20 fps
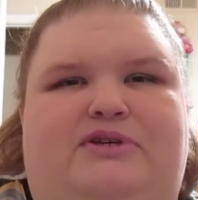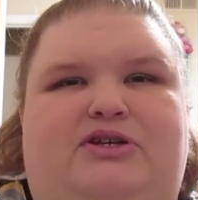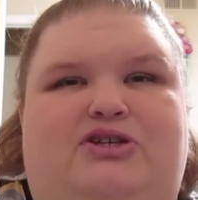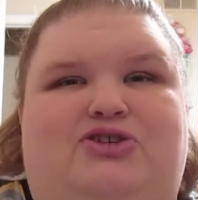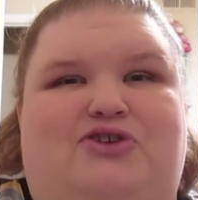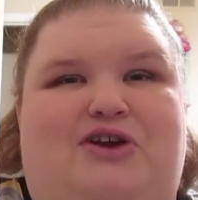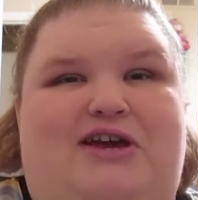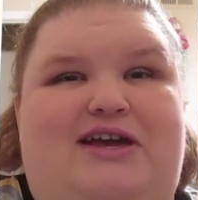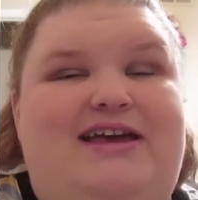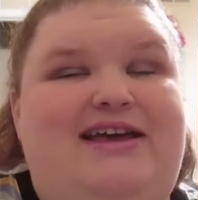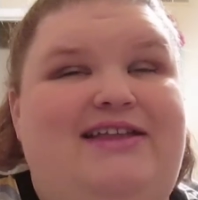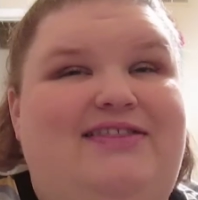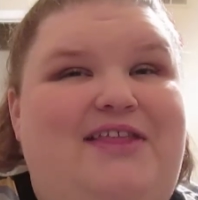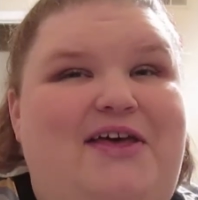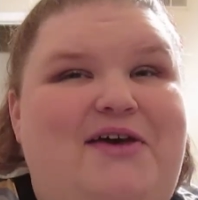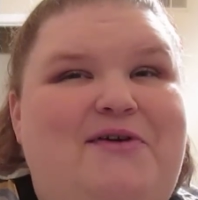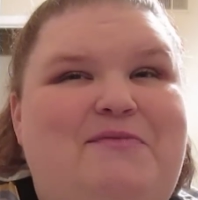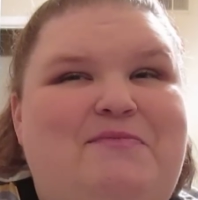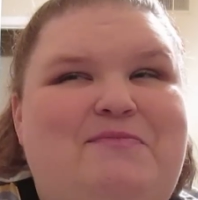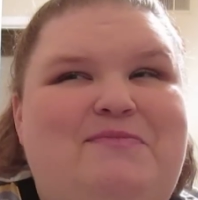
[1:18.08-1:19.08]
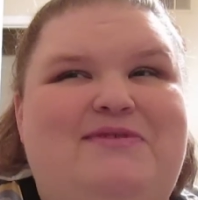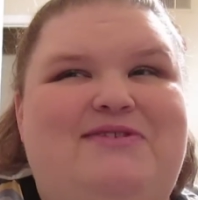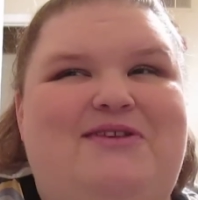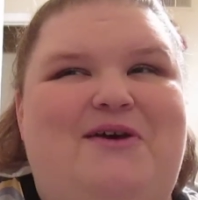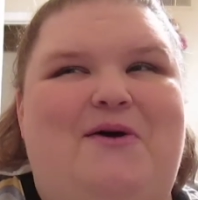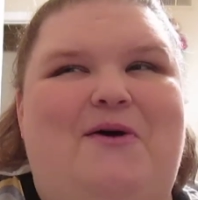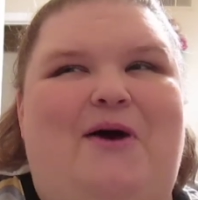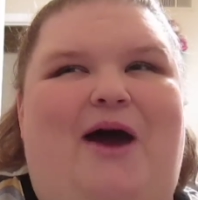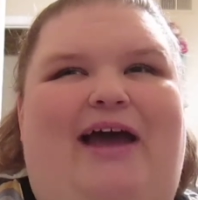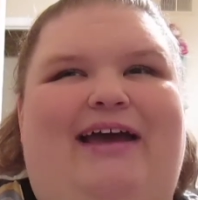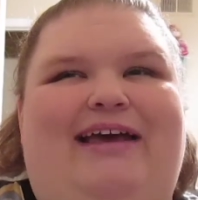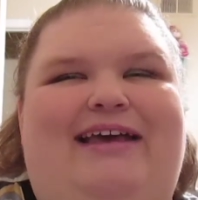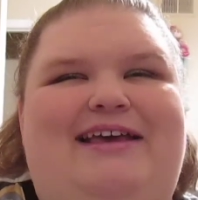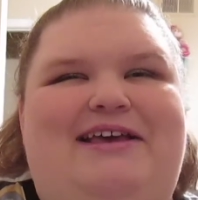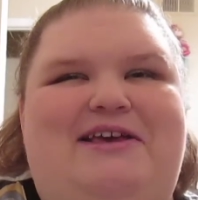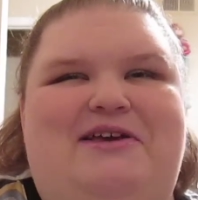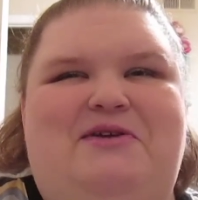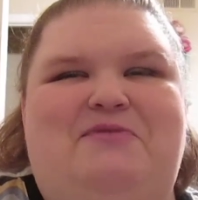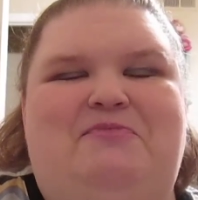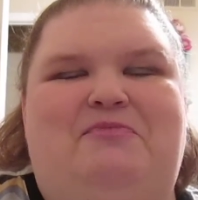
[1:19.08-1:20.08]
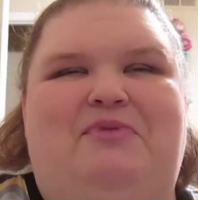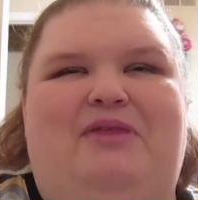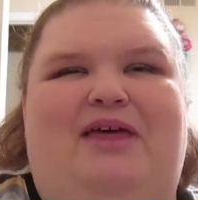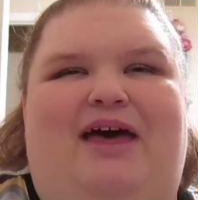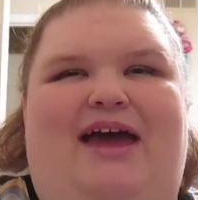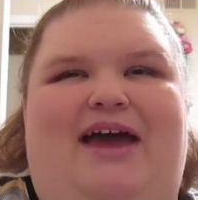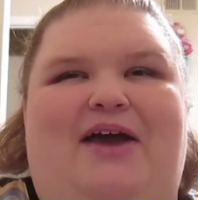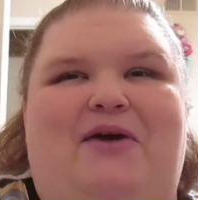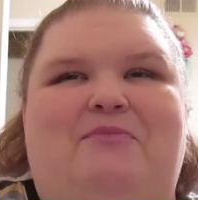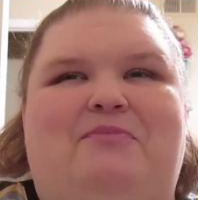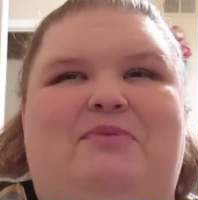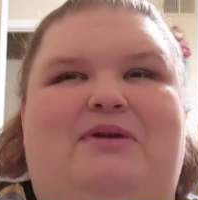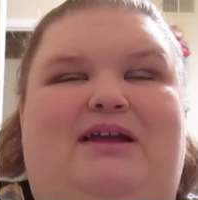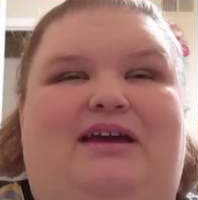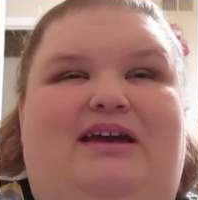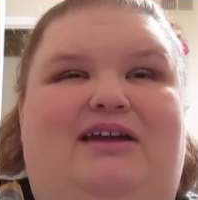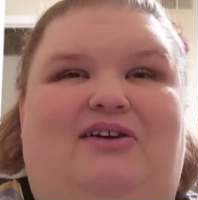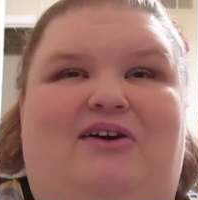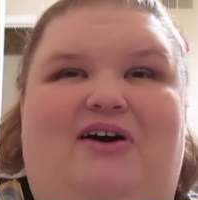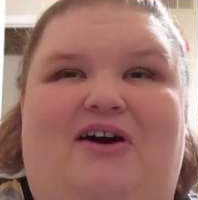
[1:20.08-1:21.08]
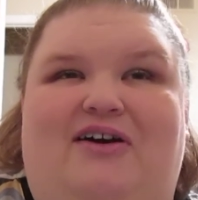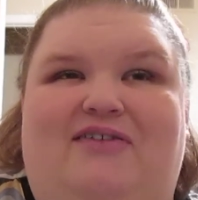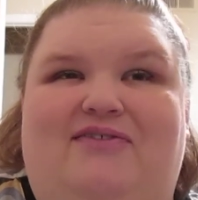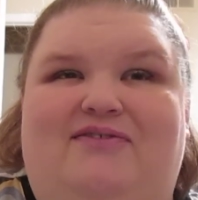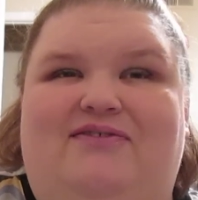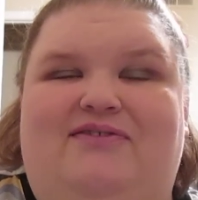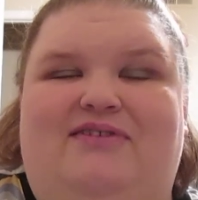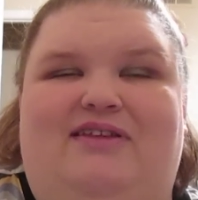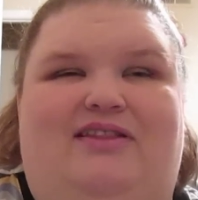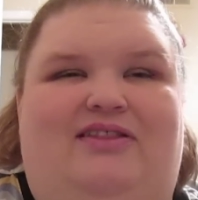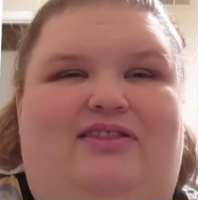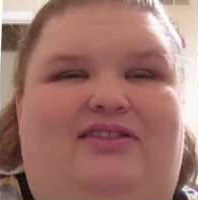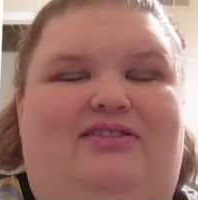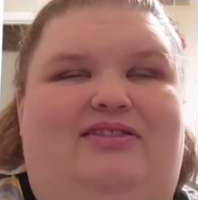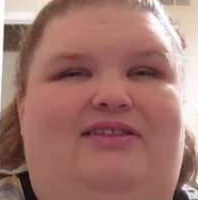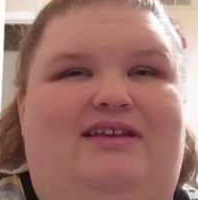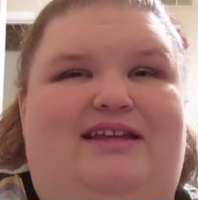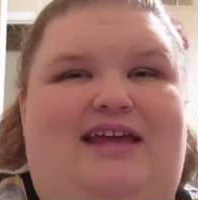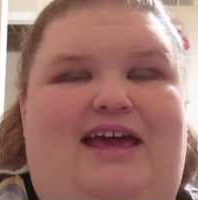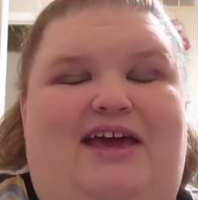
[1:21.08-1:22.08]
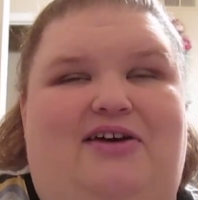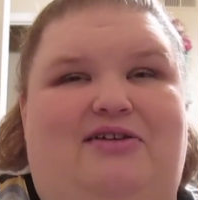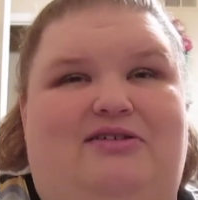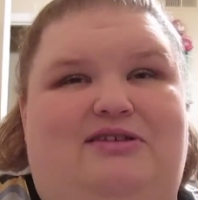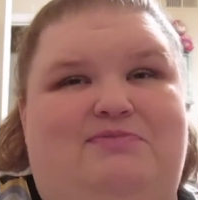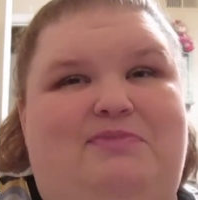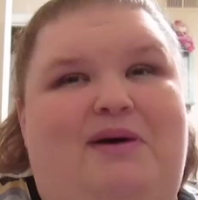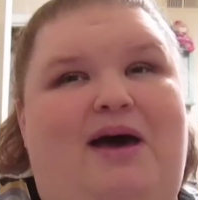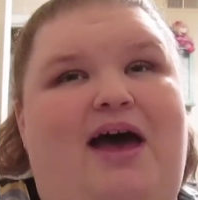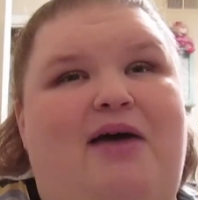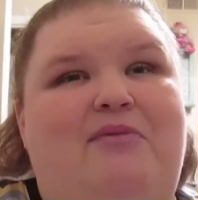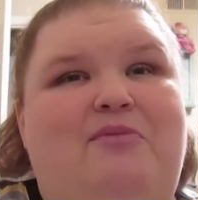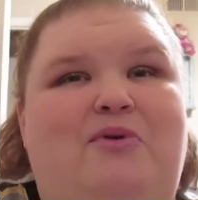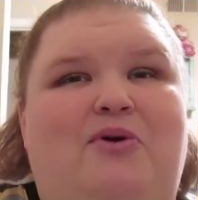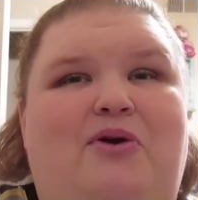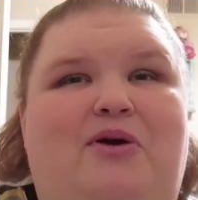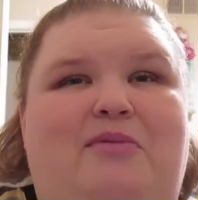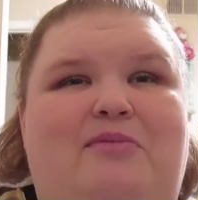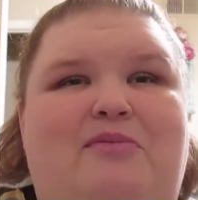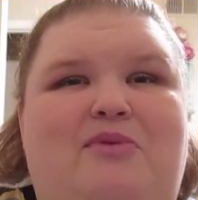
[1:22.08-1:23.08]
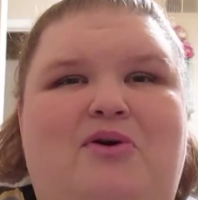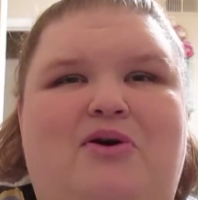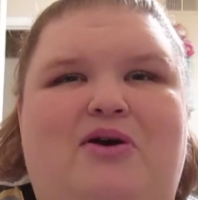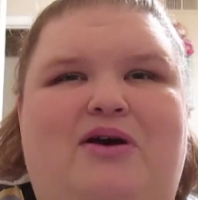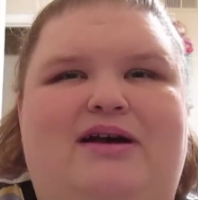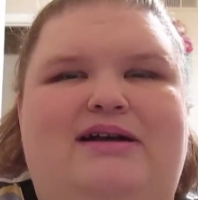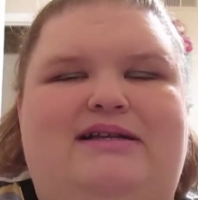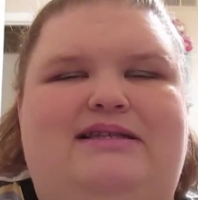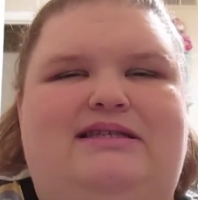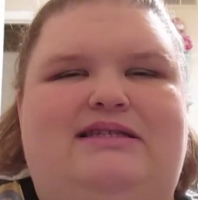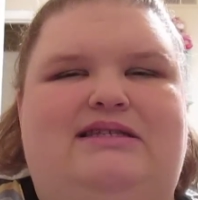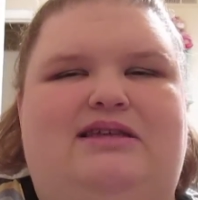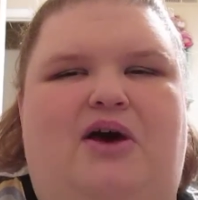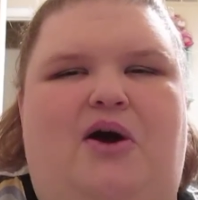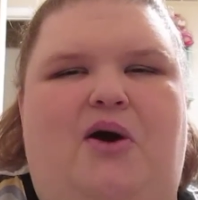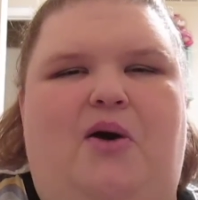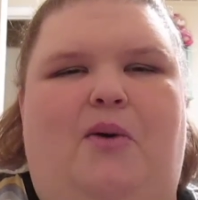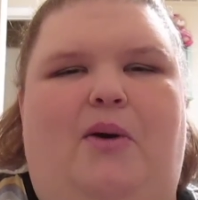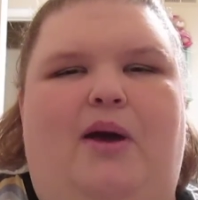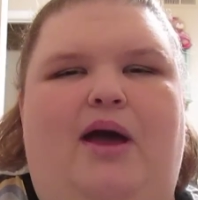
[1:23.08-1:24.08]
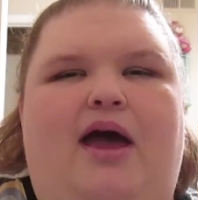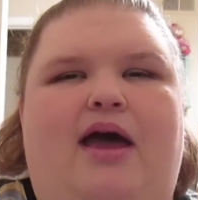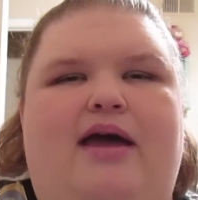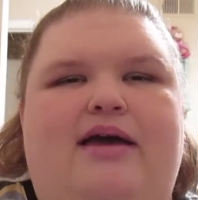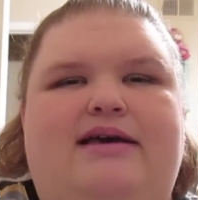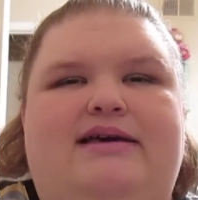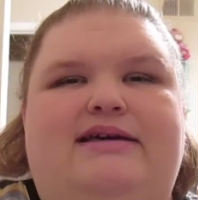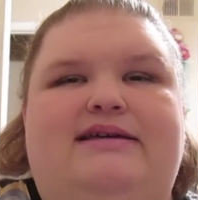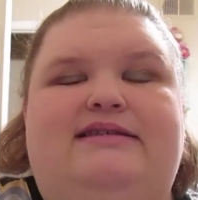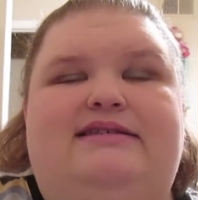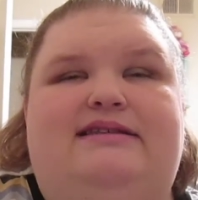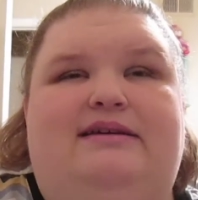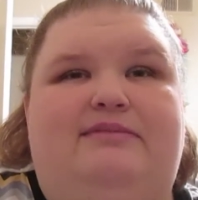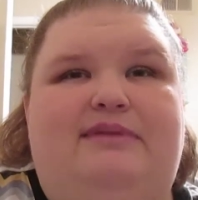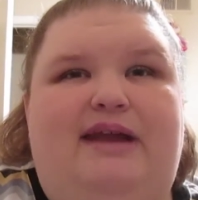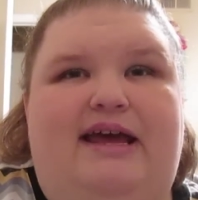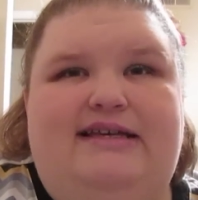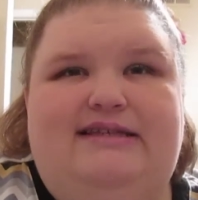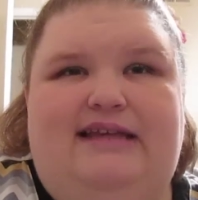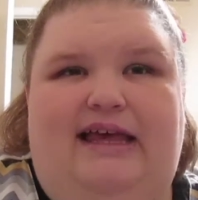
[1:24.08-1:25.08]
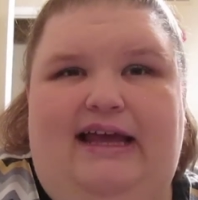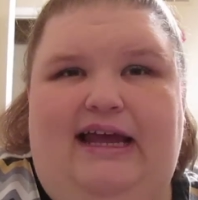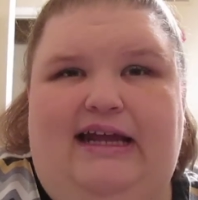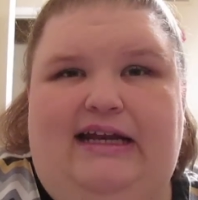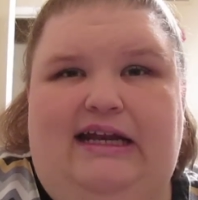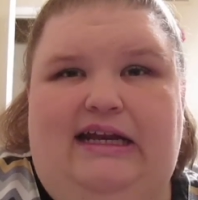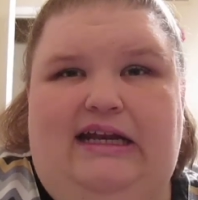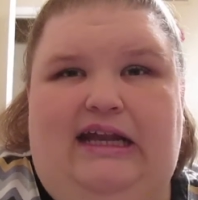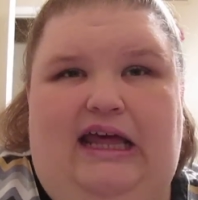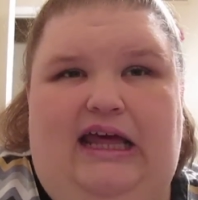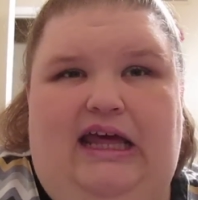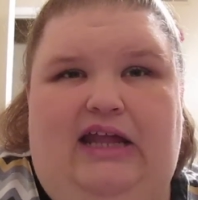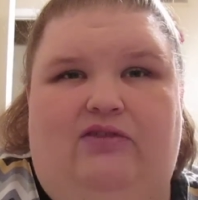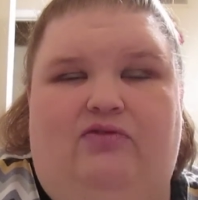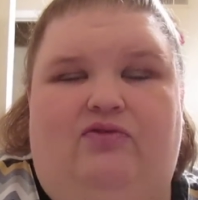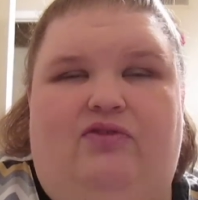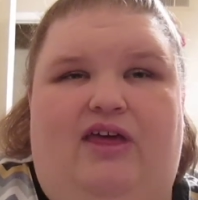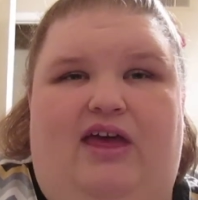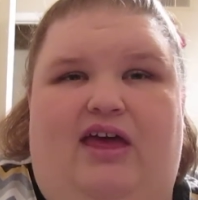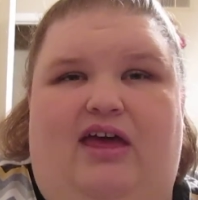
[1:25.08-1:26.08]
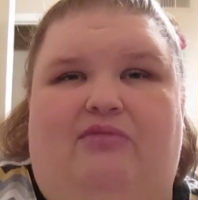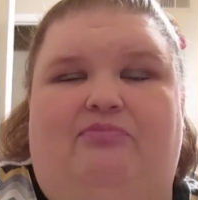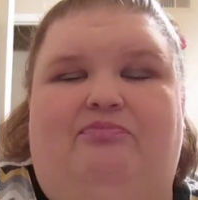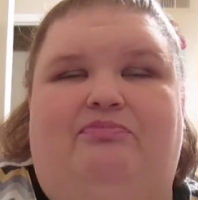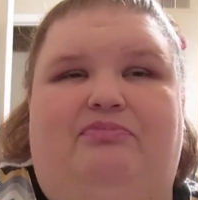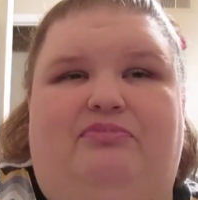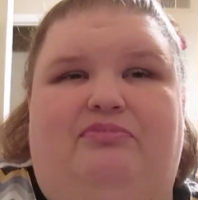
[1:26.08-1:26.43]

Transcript: drinking them, so I keep like putting it off and the day goes by more and more, and so some days I get it in to